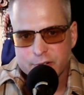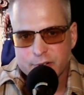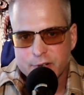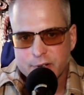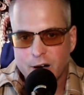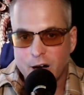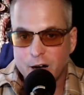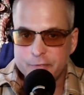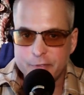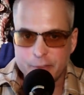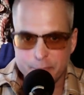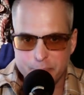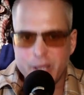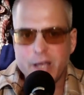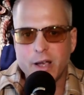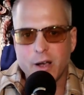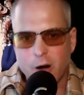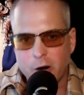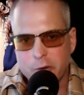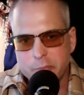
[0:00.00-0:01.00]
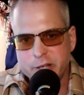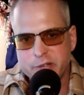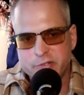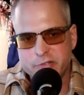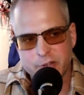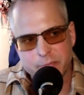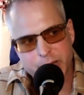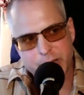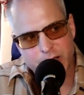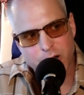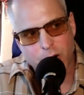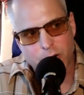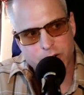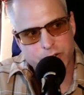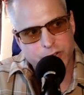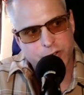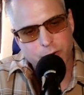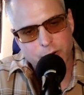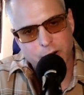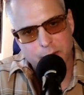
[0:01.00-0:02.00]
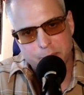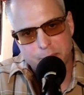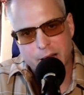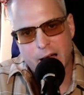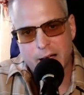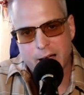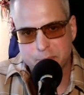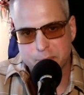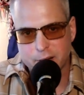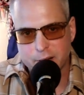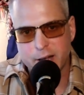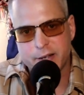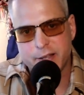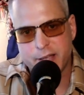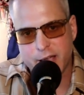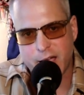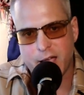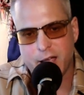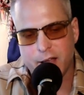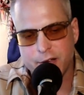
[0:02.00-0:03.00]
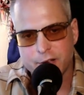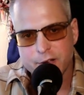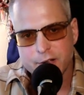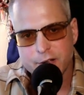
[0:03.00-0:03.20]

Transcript: of the big homies to be going to a black blood gang